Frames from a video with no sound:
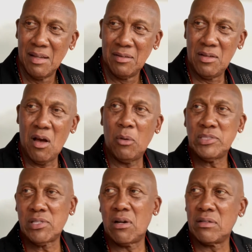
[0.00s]
No, we
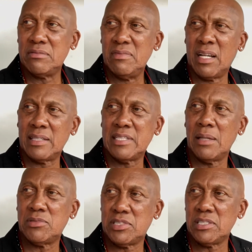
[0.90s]
started a lot of
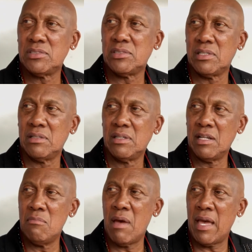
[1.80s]
times seasons
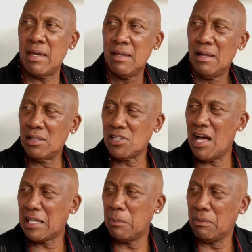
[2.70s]
in May. I was a
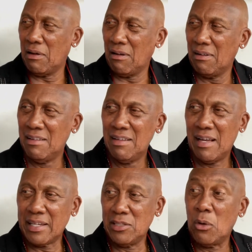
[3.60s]
hockey player.
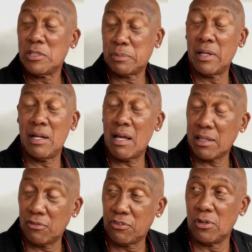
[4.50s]
I could notice playing
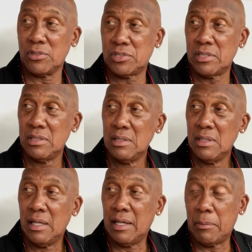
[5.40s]
hockey first,
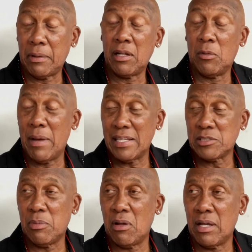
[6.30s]
and I played a little
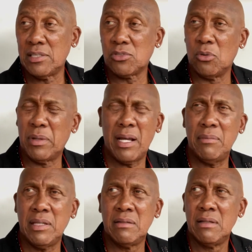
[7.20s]
basketball in high school. But, I
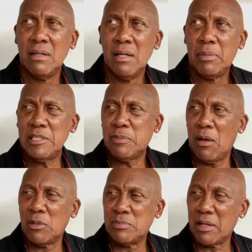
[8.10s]
mean,
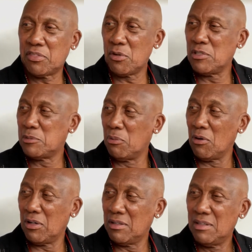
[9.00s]
baseball was my third
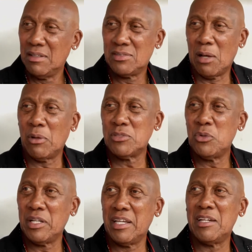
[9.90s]
sport, so I wasn't
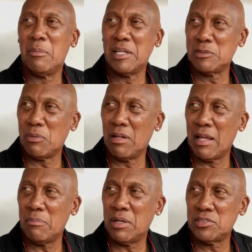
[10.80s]
really into baseball
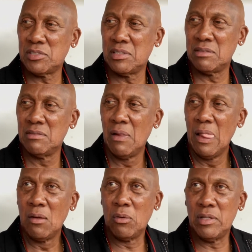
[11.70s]
that much. And then
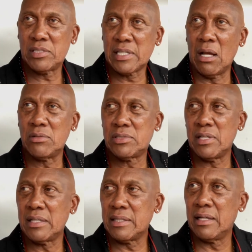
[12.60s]
when the scouts
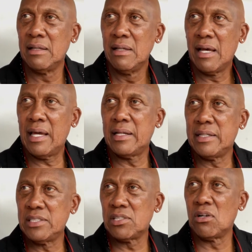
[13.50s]
thought that I had a
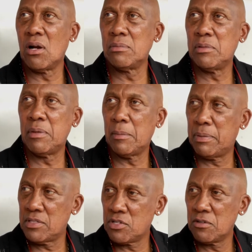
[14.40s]
decent arm to be a
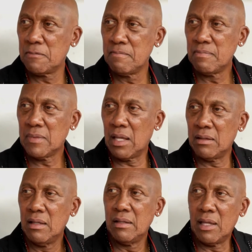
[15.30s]
pitcher, they
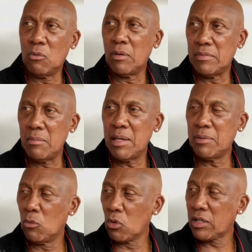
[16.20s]
made
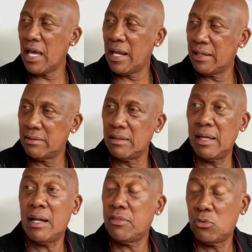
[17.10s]
me work at it.
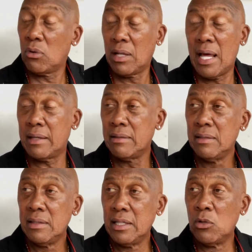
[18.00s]
And I threw a lot
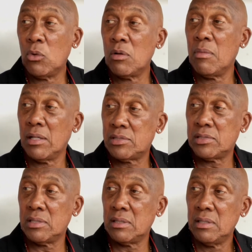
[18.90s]
in the winter
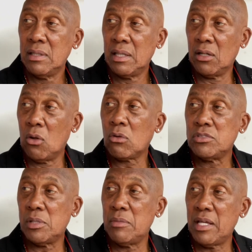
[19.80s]
months in a local
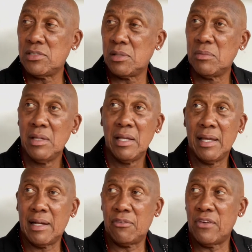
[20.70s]
gymnasium,
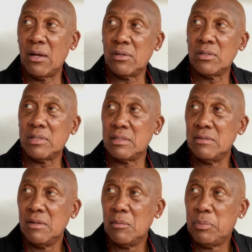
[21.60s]
and I found out that
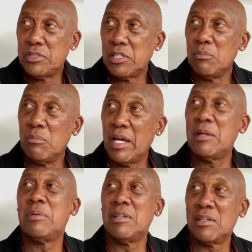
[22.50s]
pitching might
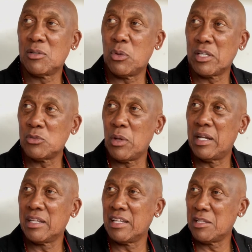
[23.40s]
have been the quickest way
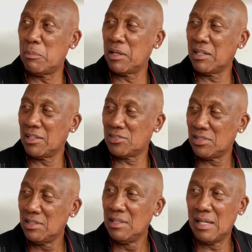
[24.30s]
to get the big leagues.
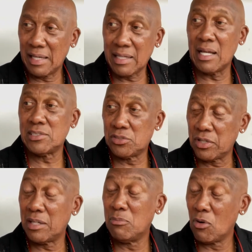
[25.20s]
I
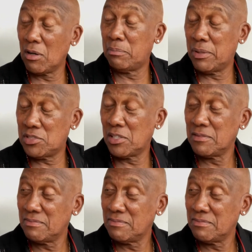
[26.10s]
concentrated more on pitching.